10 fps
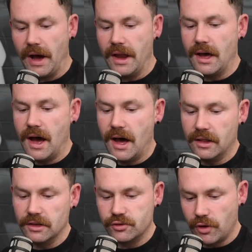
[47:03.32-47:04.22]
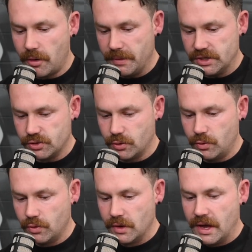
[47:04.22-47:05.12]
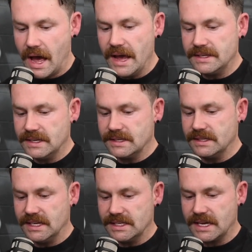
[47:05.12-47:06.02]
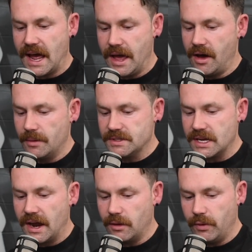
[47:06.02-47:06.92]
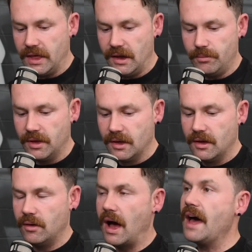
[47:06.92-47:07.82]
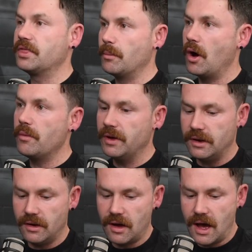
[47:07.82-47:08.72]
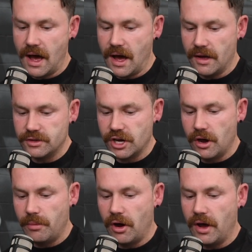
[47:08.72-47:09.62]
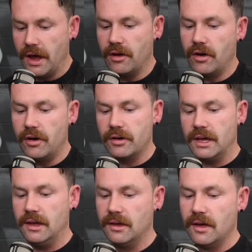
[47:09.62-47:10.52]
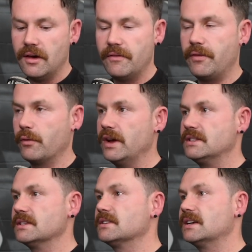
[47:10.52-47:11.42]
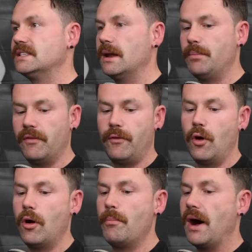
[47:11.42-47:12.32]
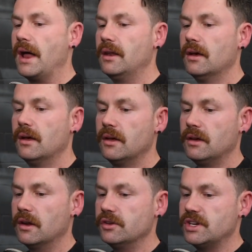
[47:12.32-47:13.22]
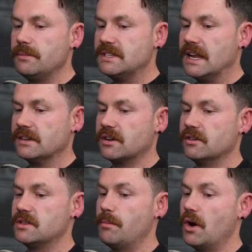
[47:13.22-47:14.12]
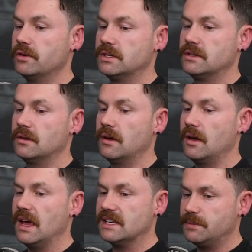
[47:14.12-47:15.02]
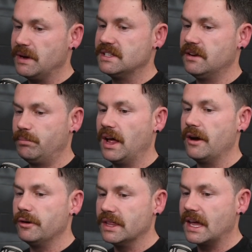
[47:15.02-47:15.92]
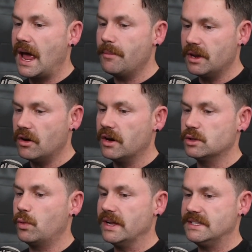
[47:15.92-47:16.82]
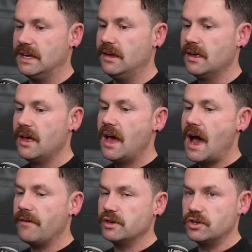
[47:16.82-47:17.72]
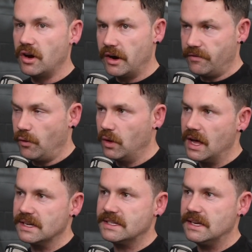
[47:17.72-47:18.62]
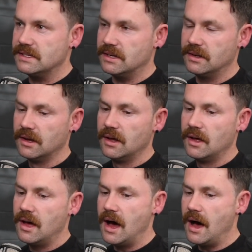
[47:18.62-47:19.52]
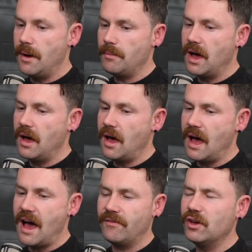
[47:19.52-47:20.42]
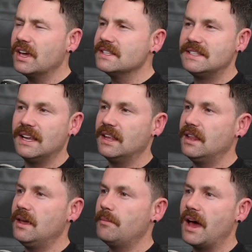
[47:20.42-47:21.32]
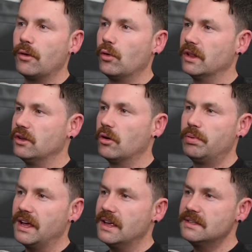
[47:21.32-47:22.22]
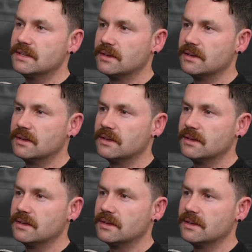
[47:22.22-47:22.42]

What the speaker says: But Latrell Mitchell, $866K. I'm starting with him at the moment. Turbo and Iongi, for reasons I said before. But, James Tedesco is the most expensive player in the game at $920. Average 94 last season. Have you considered him at all in your plans?